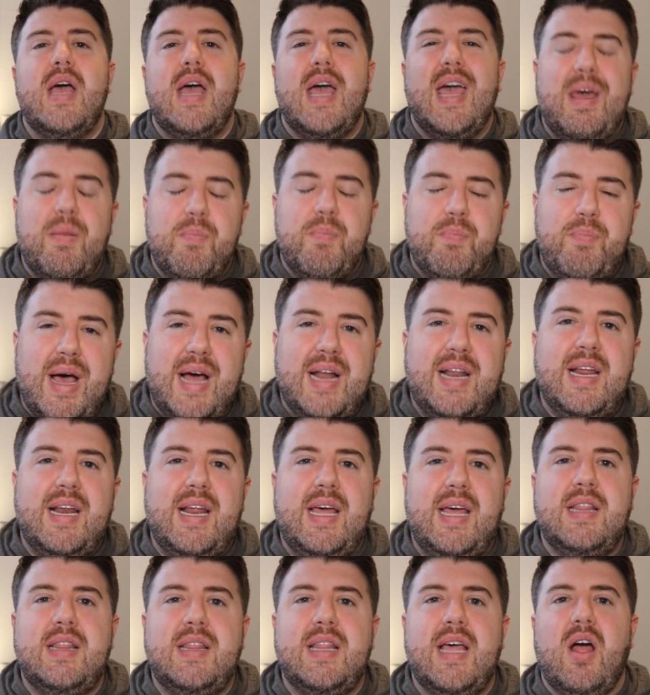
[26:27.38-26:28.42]
embed it
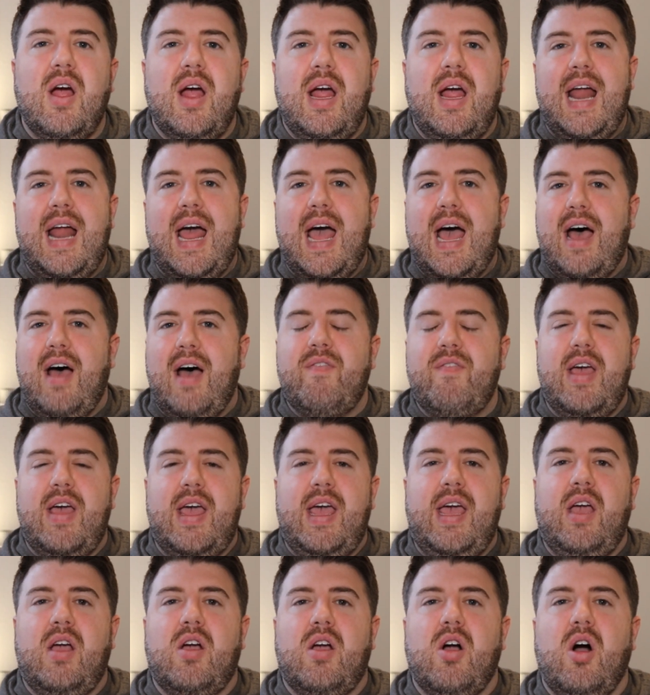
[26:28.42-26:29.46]
in there and have
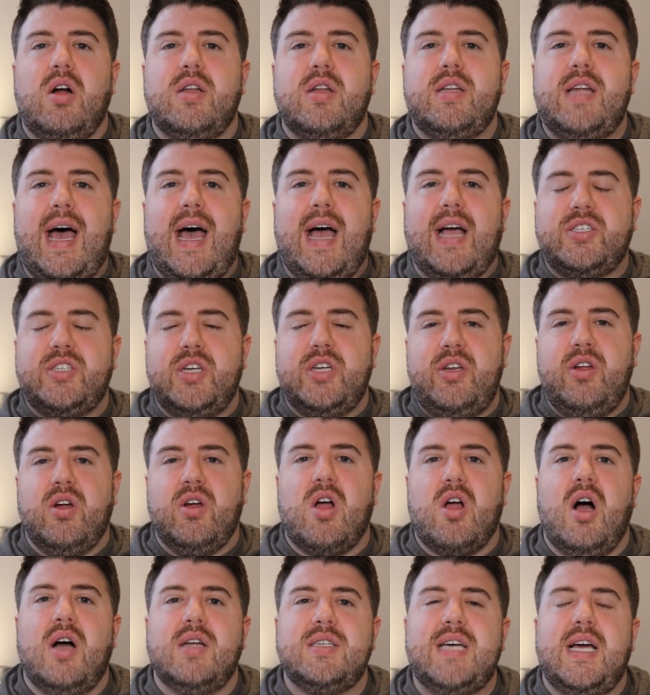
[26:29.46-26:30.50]
a call to action, your
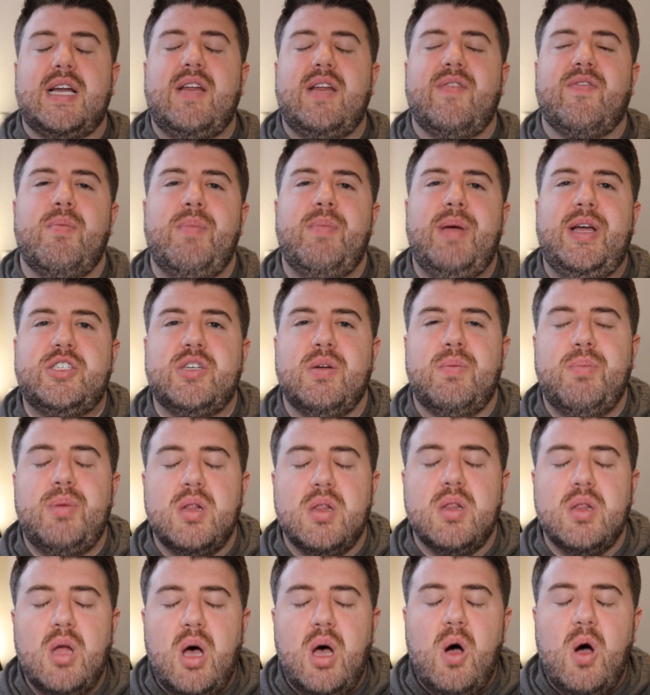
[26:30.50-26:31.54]
contact information
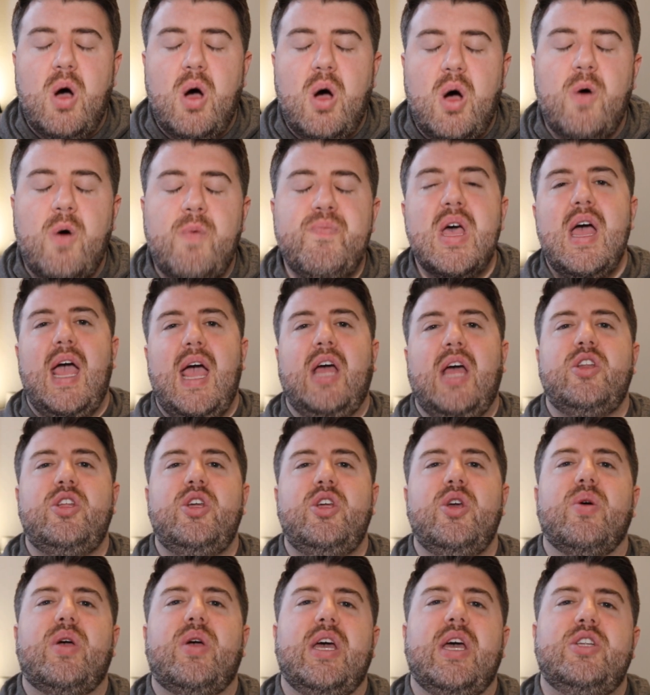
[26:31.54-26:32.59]
below. And
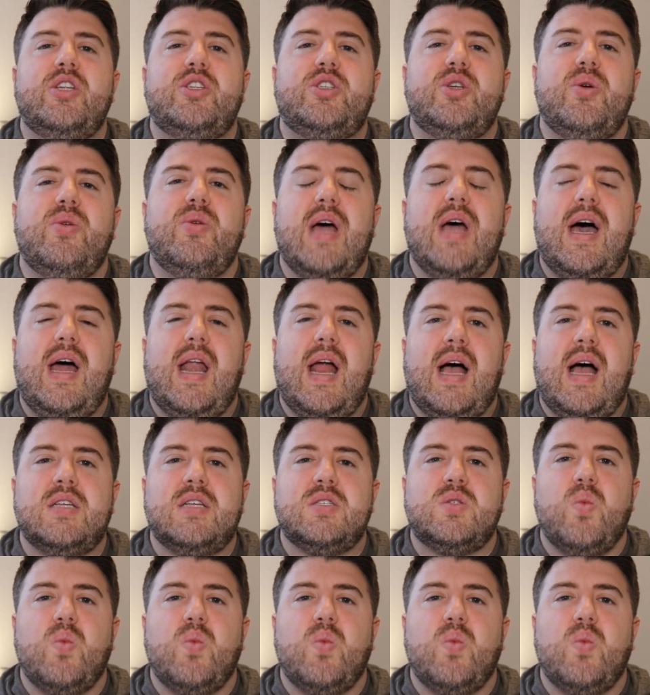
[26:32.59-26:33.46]
you can do that as